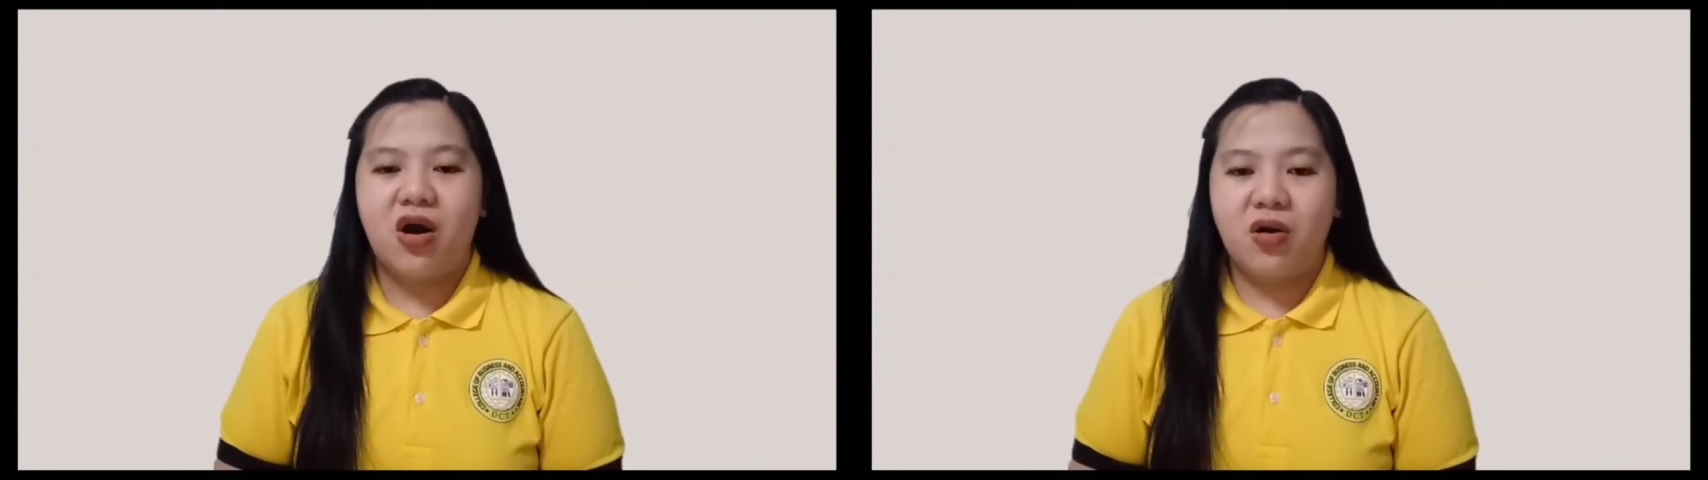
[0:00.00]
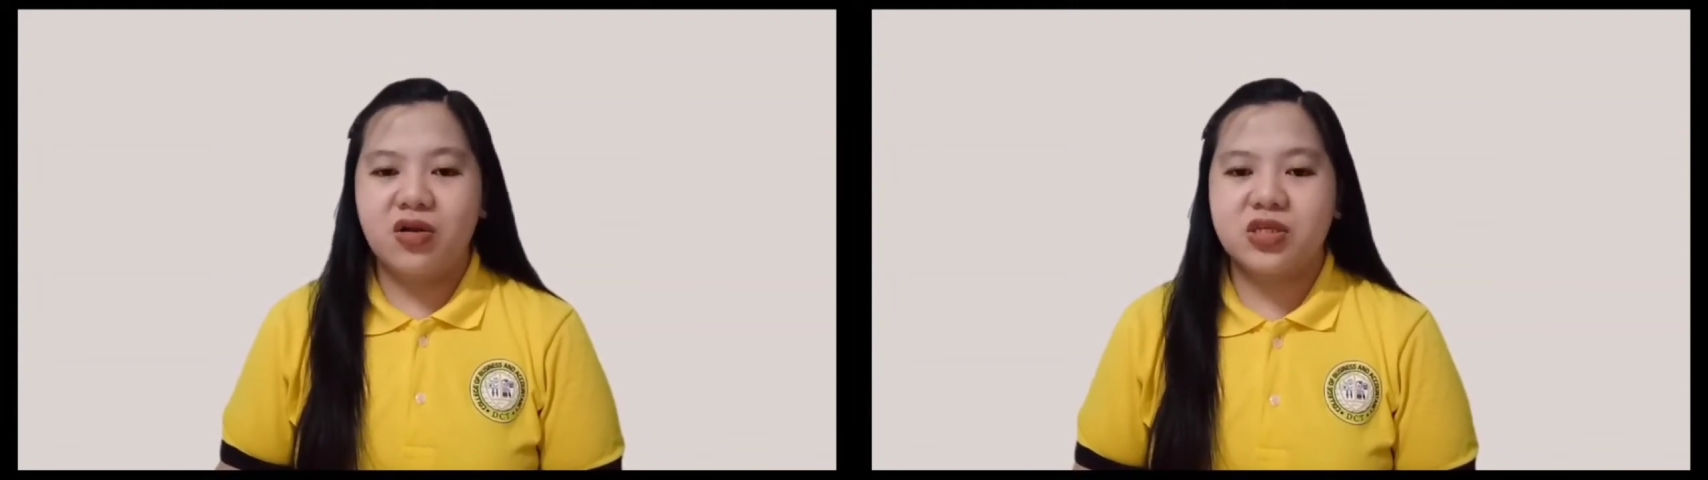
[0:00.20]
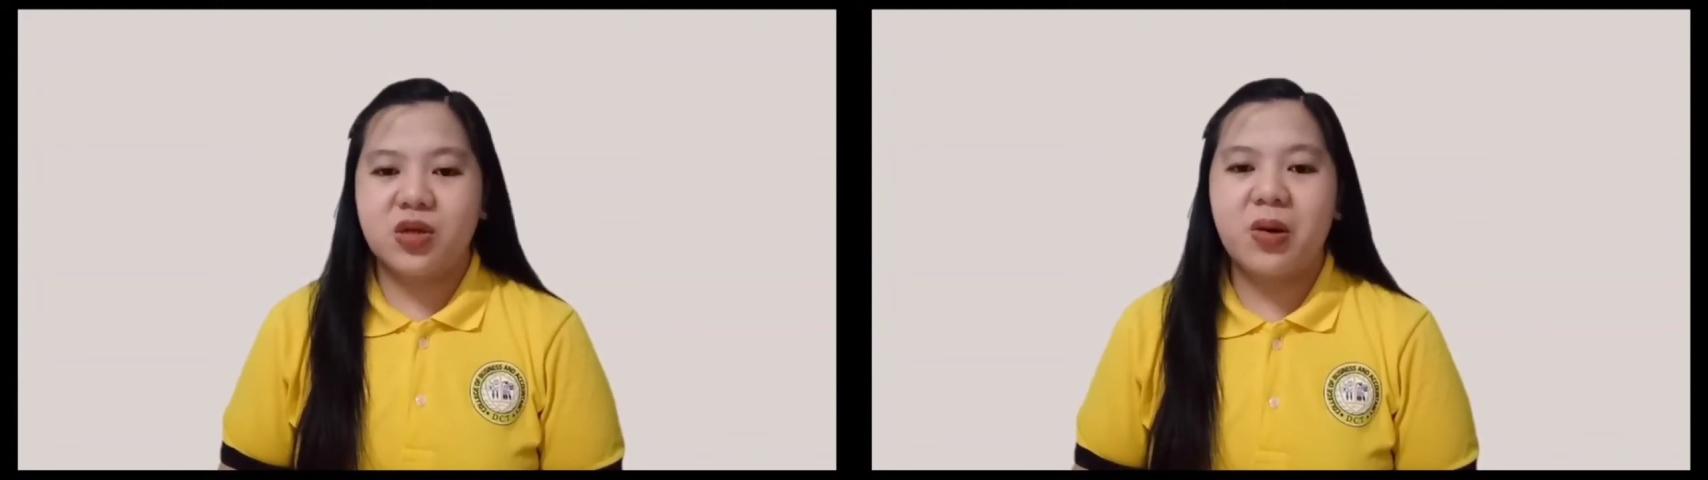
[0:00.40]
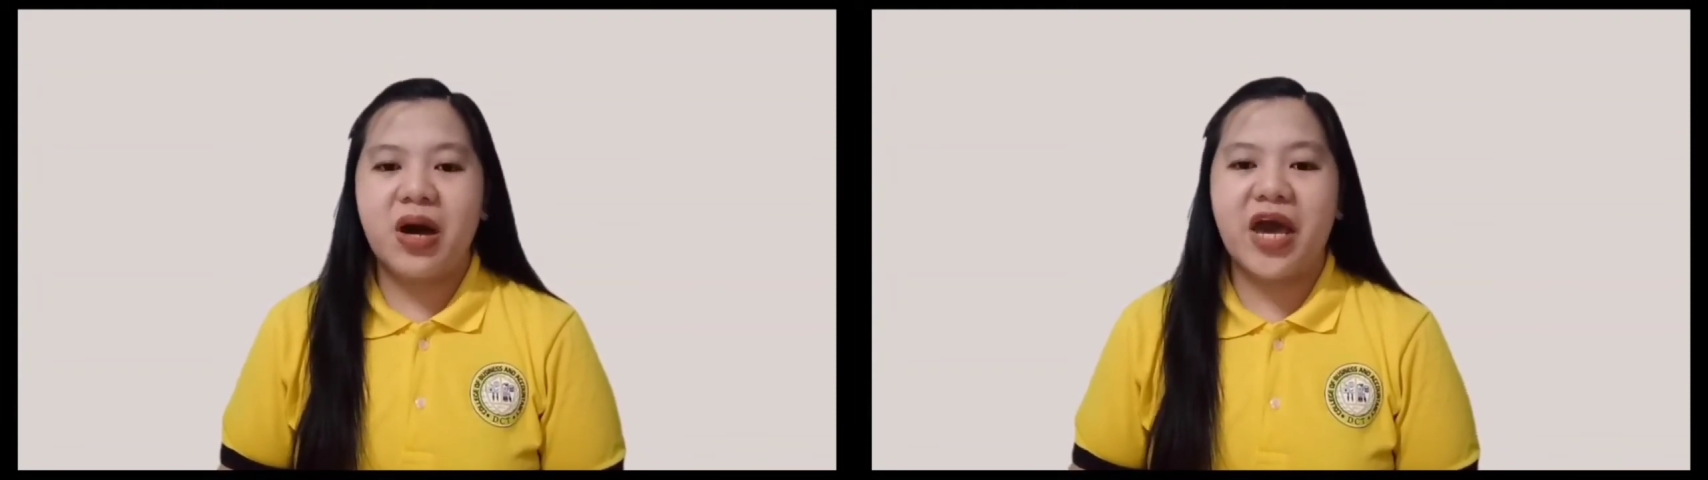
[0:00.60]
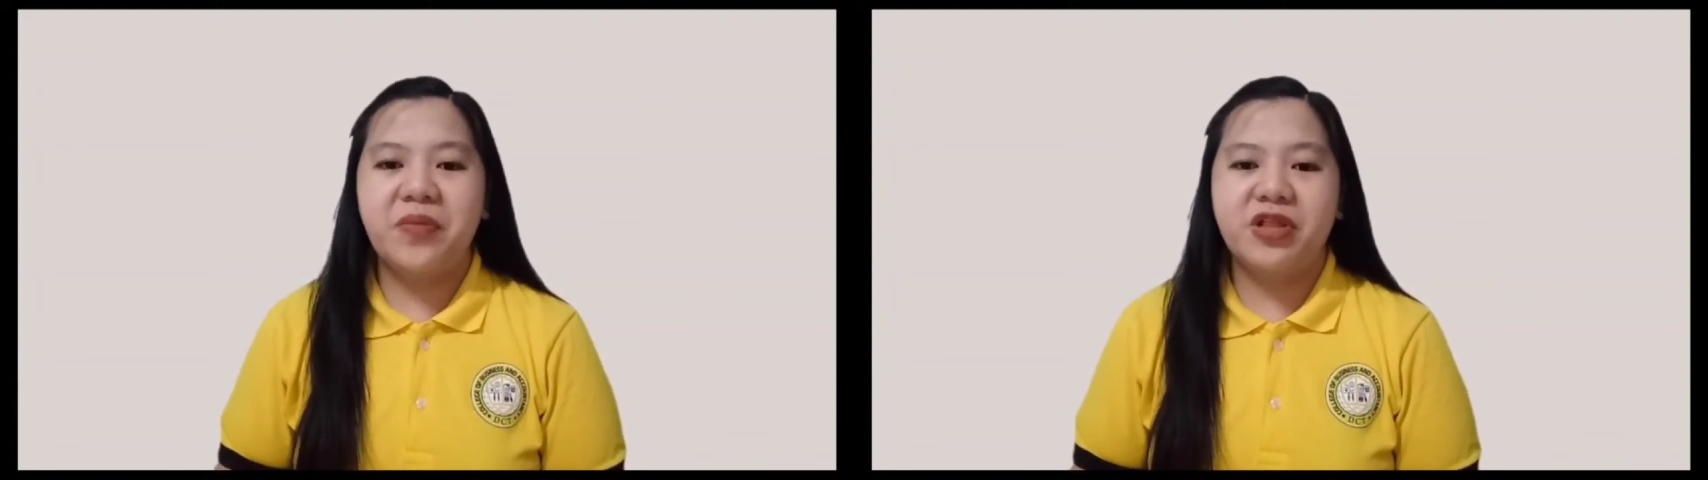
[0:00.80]
Also,
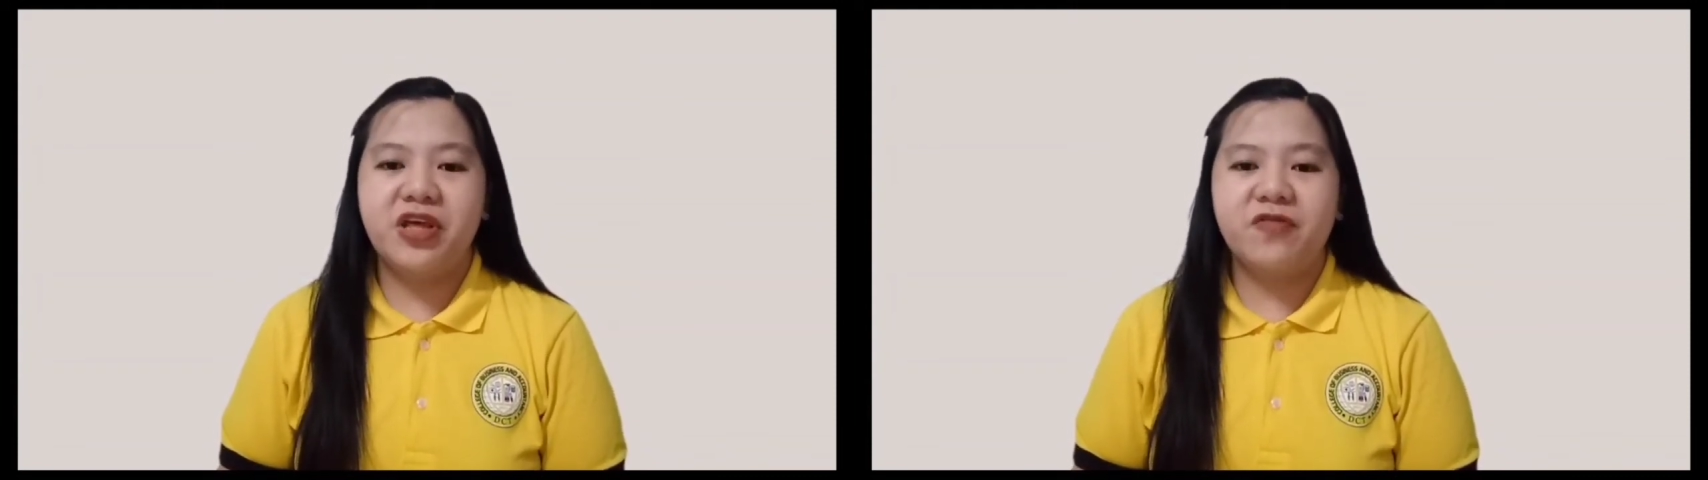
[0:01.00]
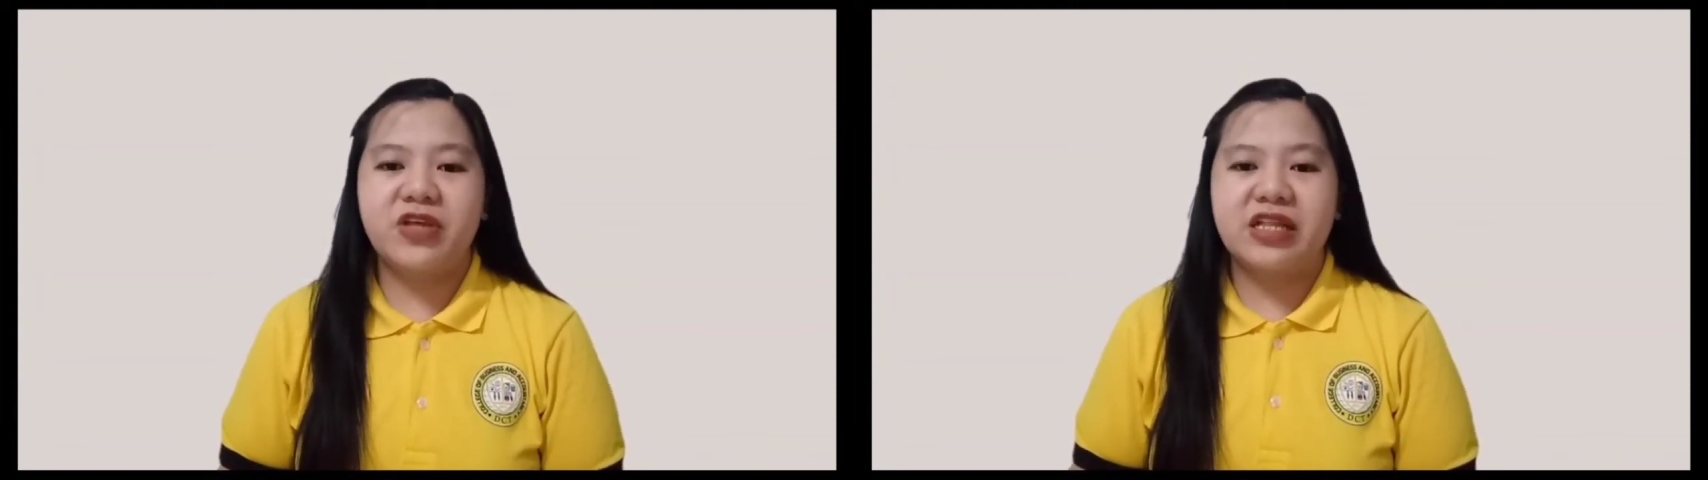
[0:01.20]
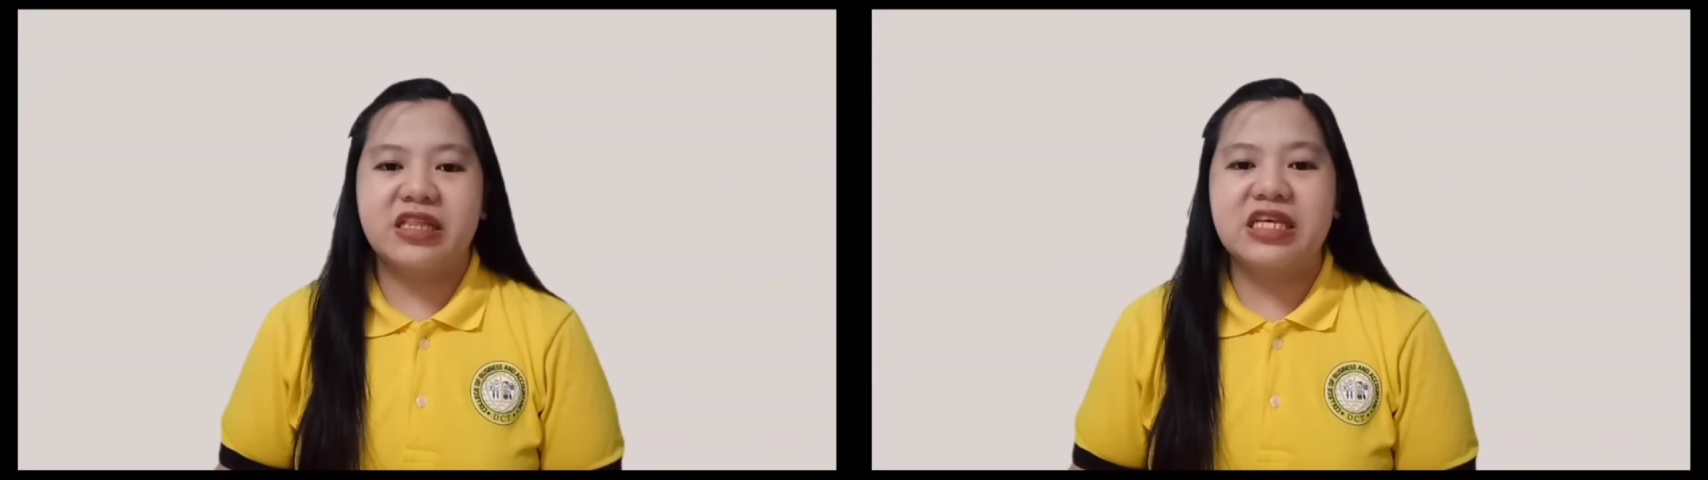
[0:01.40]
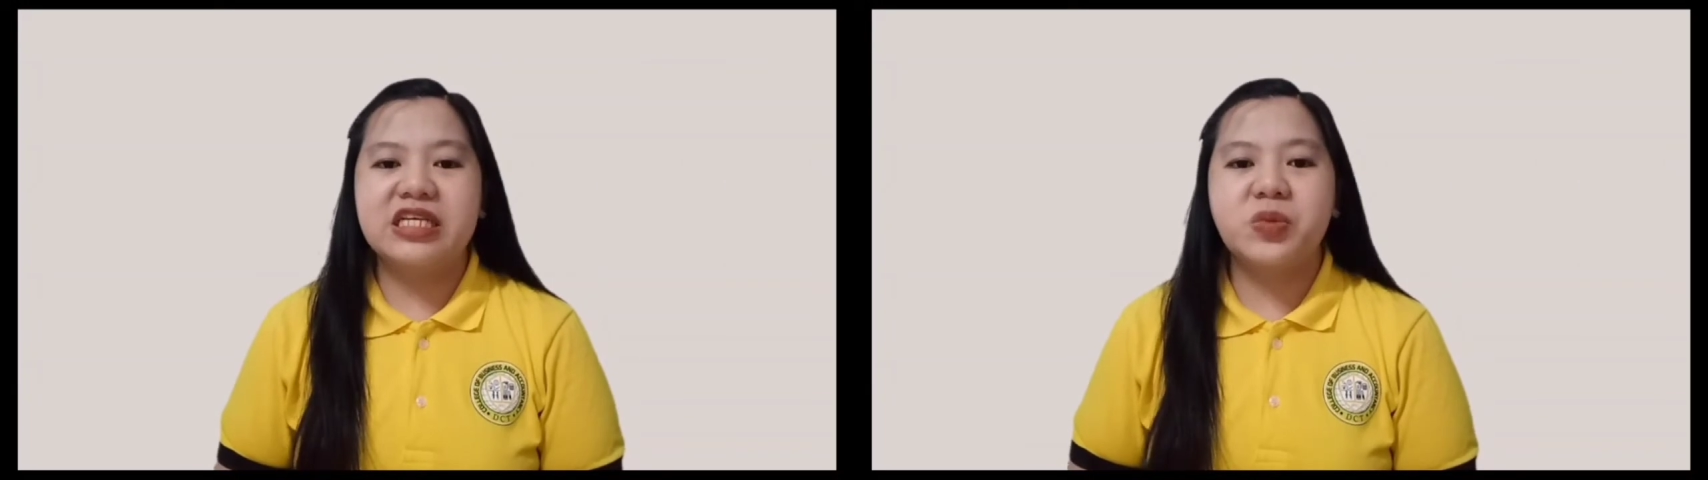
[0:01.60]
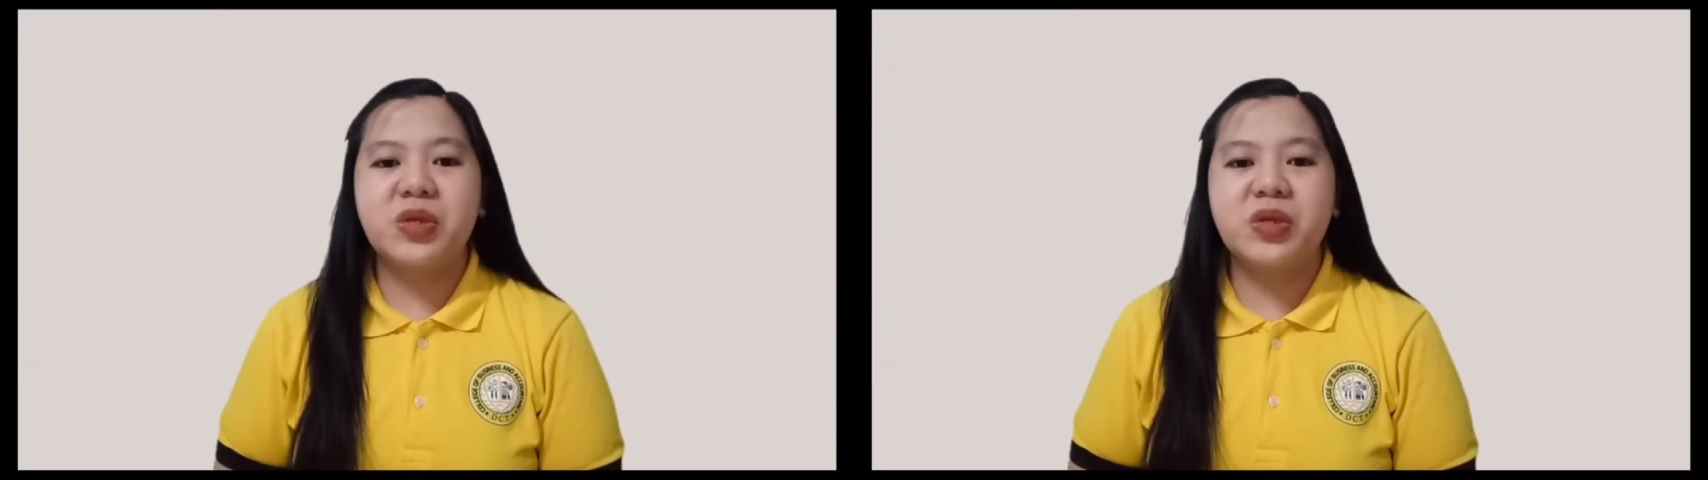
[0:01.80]
I believe that this